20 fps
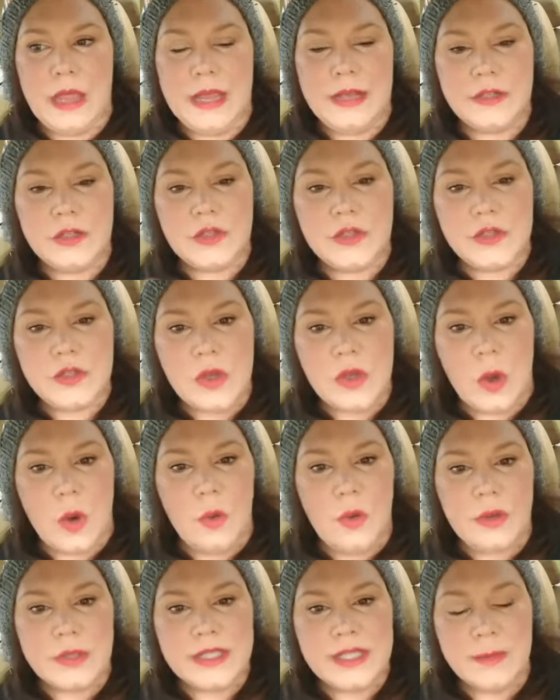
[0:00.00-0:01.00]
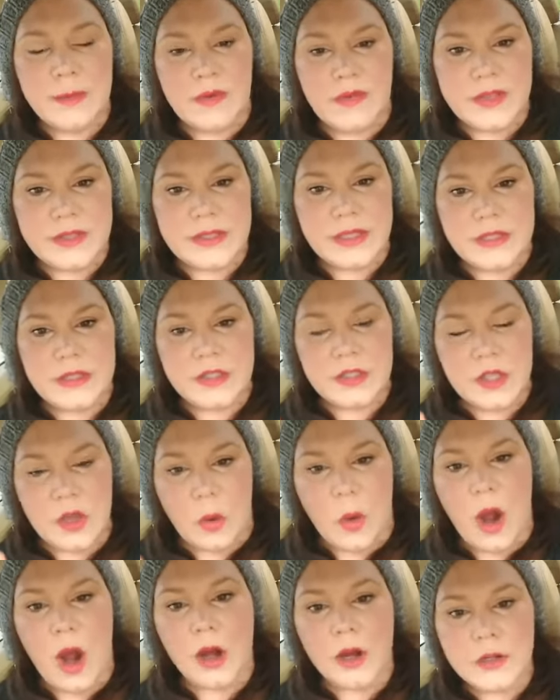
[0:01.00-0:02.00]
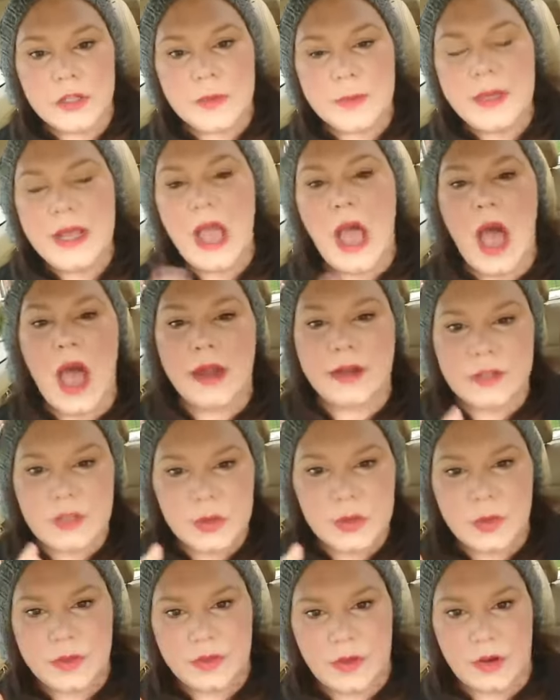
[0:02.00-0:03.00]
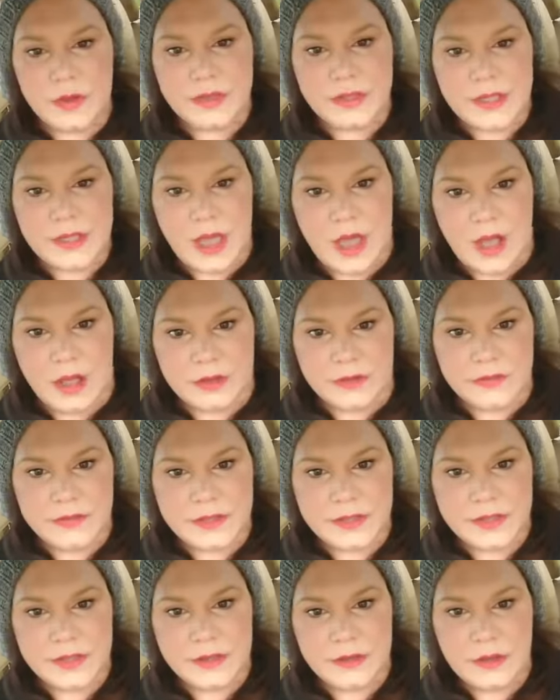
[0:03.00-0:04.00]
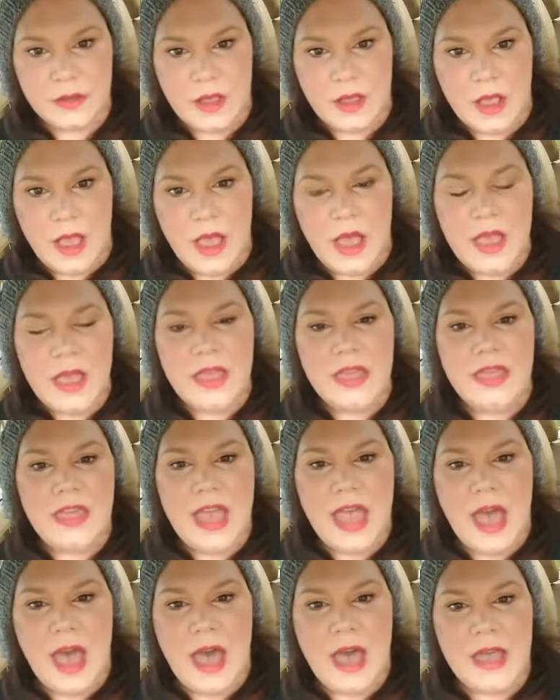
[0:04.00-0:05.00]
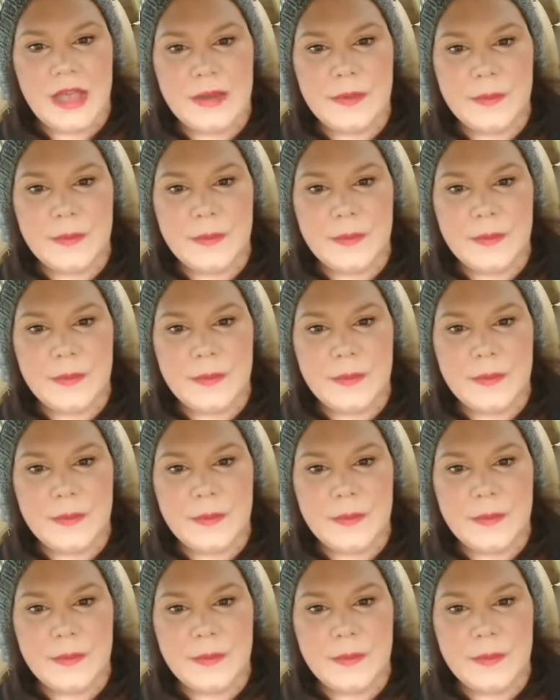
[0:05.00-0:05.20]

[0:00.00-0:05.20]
some of us, it's so hard to be honest with ourselves that